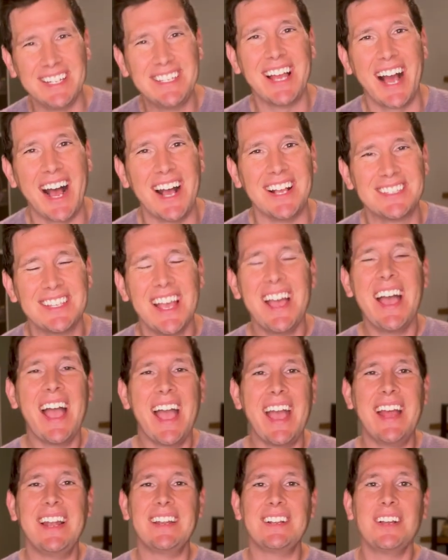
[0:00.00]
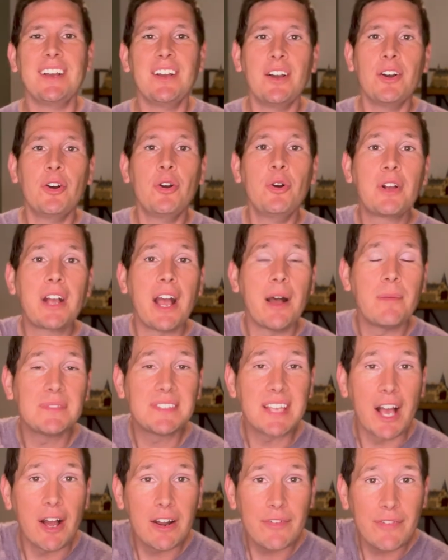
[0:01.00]
it does. And who
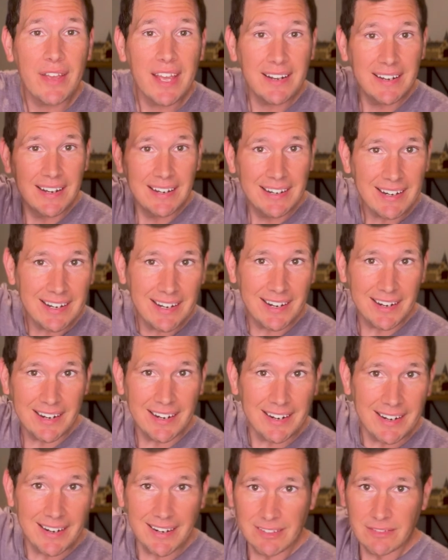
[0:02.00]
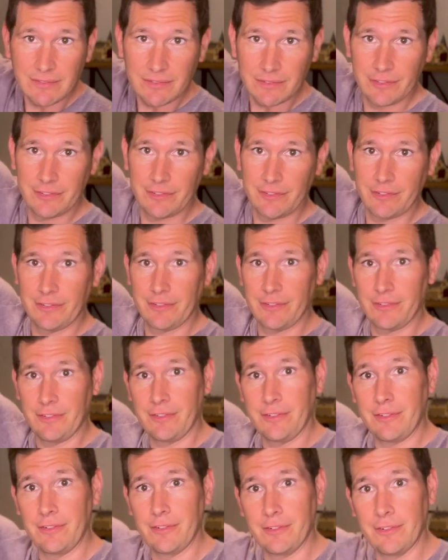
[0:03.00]
comes out of
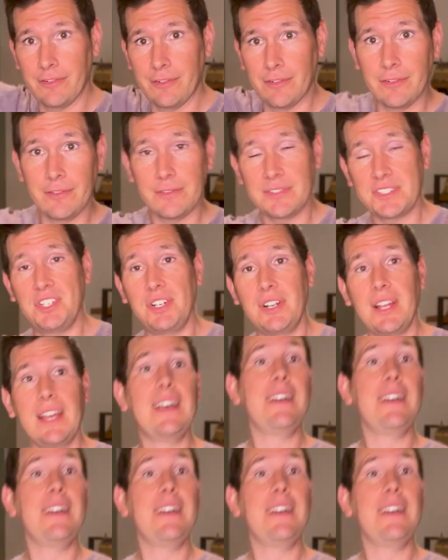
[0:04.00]
it?